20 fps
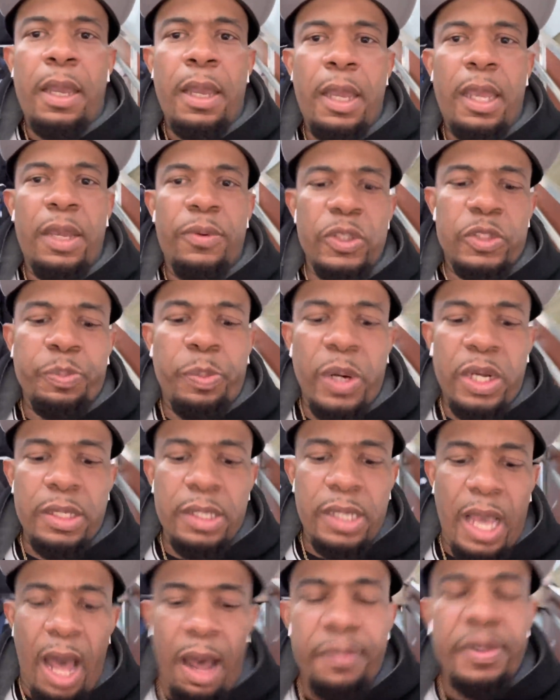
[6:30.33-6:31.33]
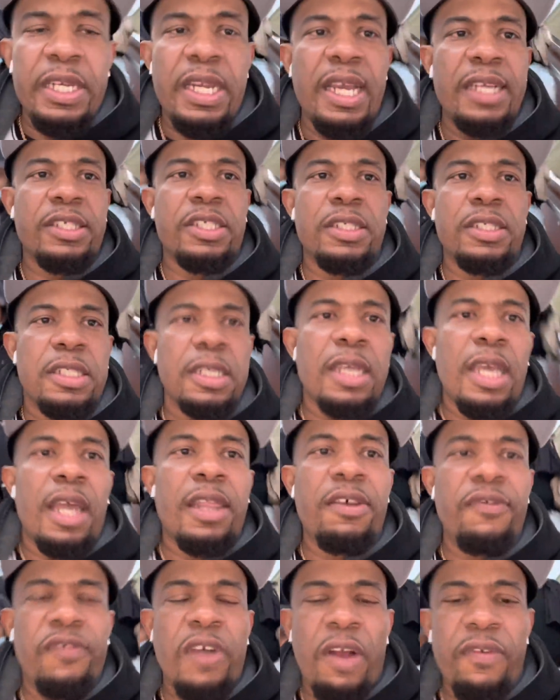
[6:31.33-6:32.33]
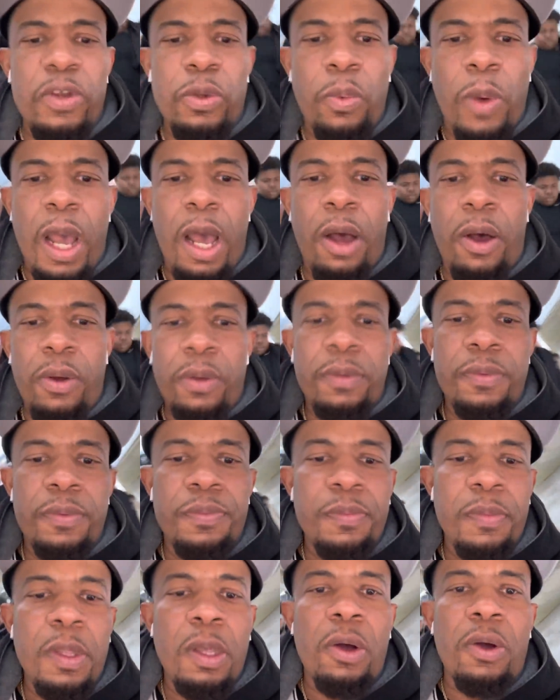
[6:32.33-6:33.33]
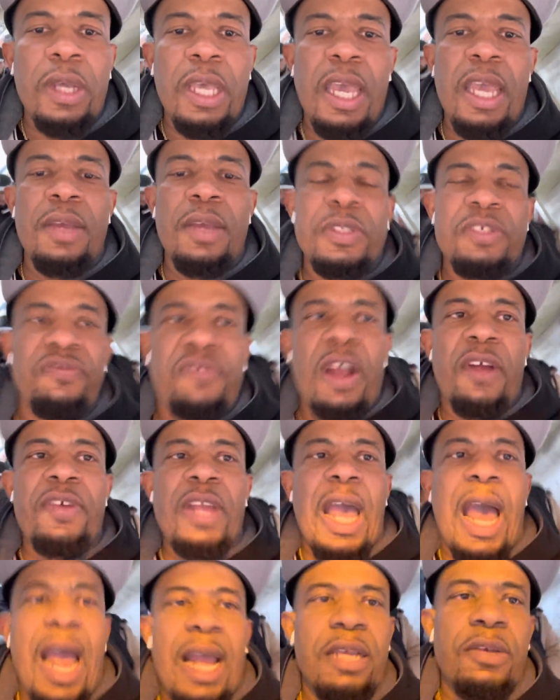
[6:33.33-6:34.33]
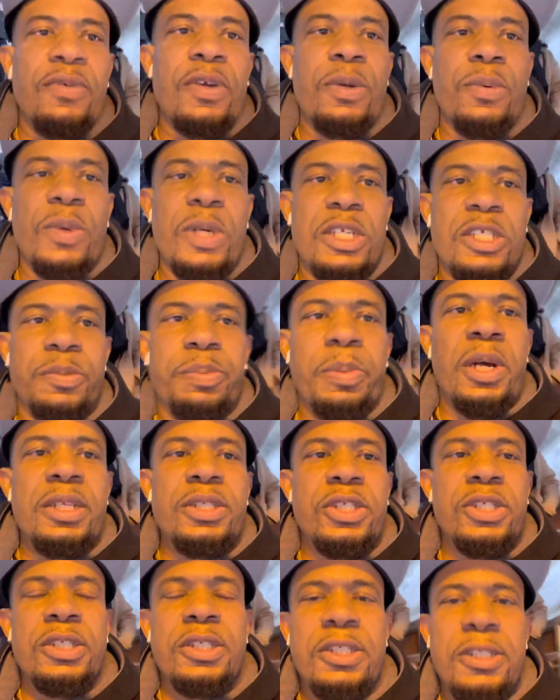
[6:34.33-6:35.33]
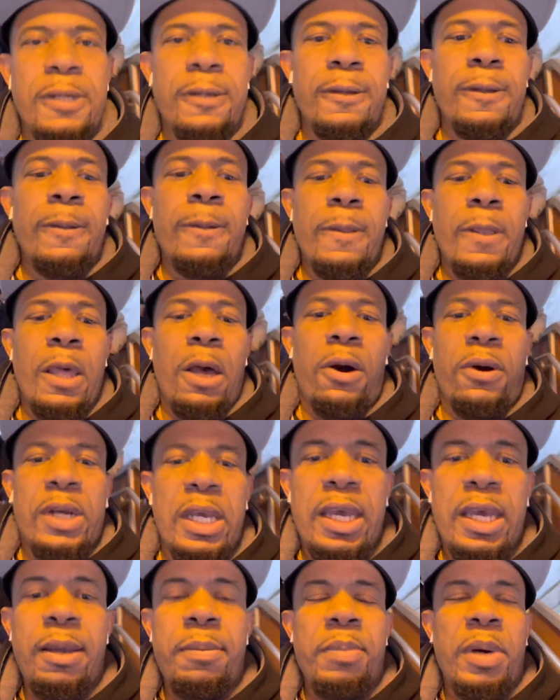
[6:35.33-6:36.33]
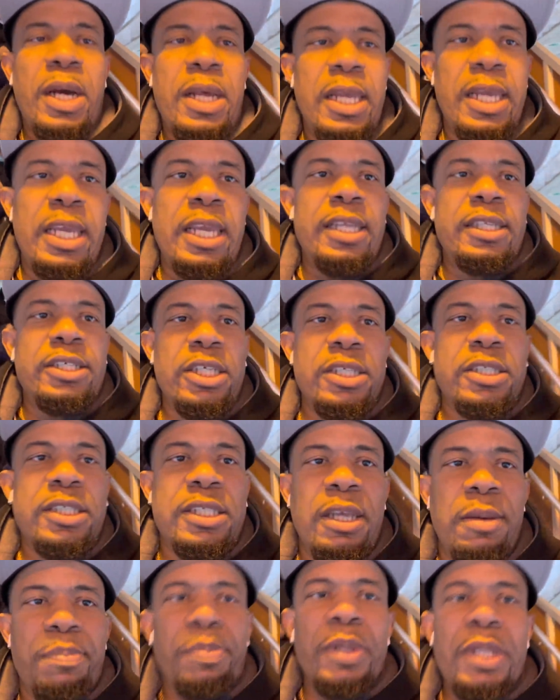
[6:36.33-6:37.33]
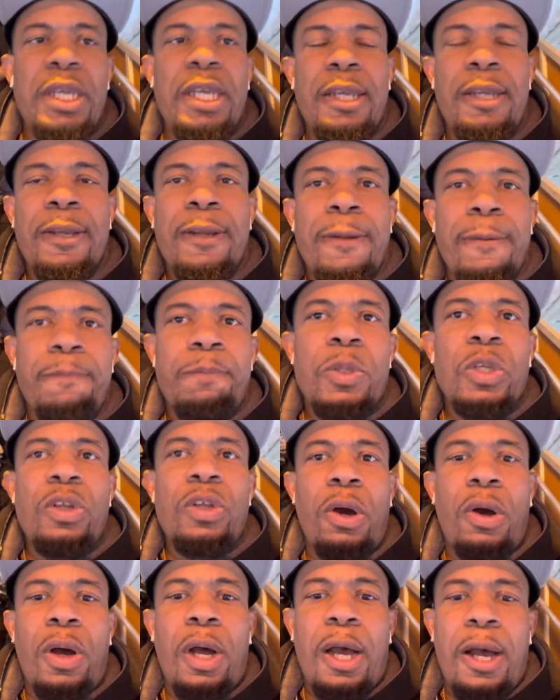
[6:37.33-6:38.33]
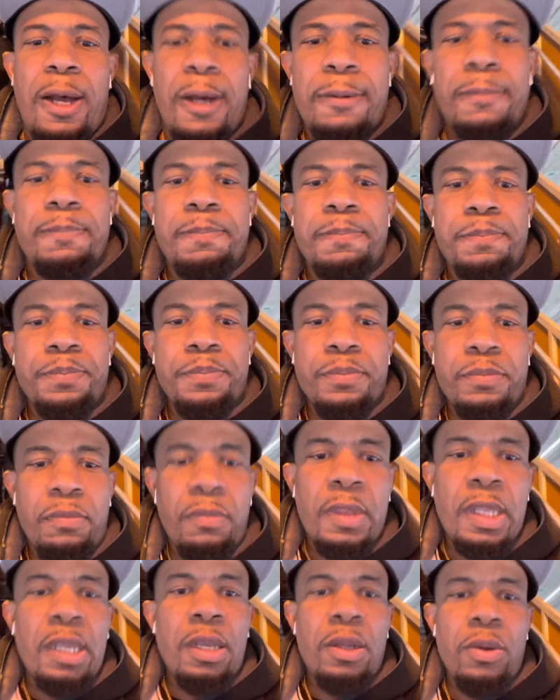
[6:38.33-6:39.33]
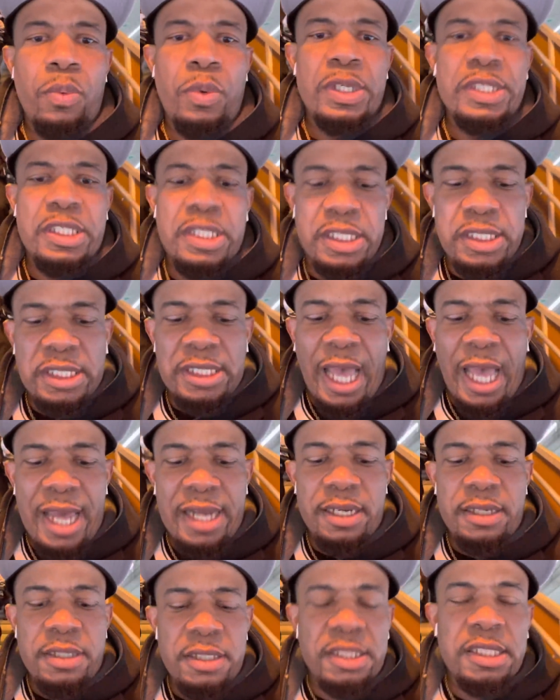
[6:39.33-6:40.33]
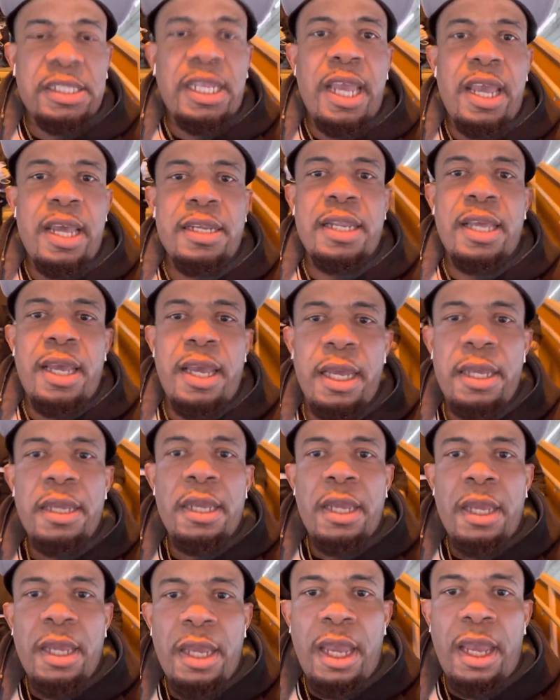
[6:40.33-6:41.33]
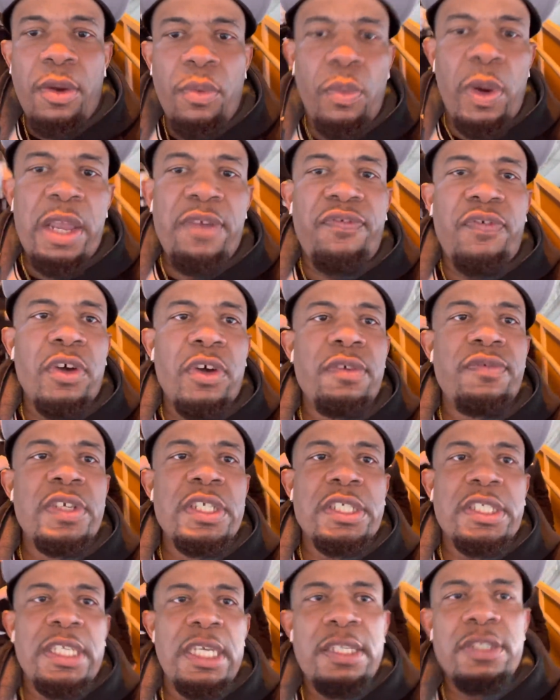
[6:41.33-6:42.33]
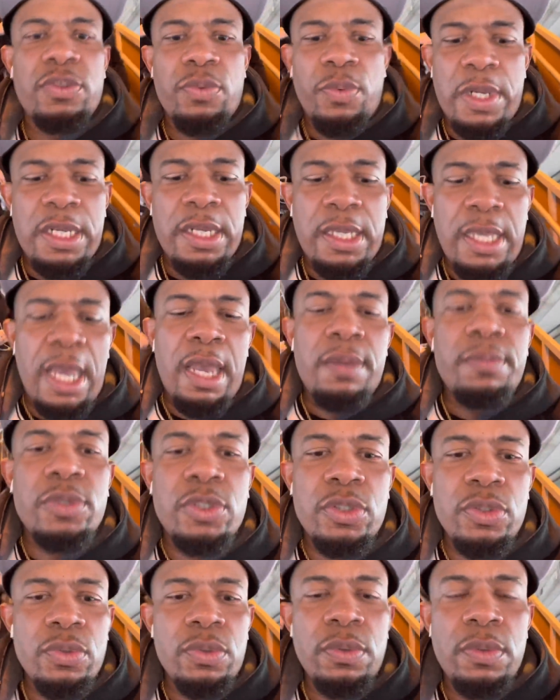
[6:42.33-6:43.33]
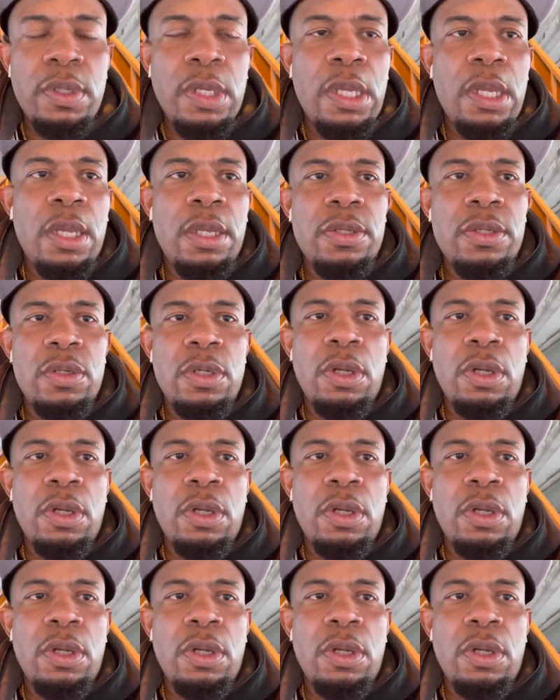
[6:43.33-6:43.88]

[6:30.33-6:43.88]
he was putting combinations together very well, okay? He was very accurate with his punches, okay? But he just simply, you know, was deciding to stand there and wait for the receipts when it came to, you